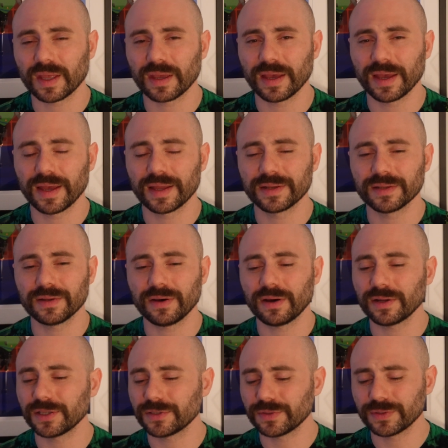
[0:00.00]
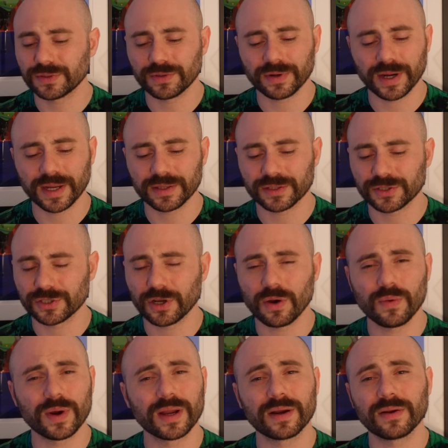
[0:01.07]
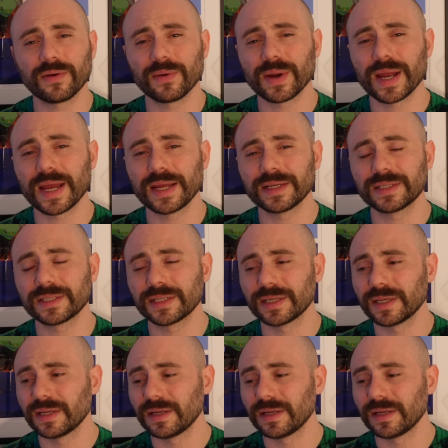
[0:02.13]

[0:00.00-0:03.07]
And the audience was great. The show went great.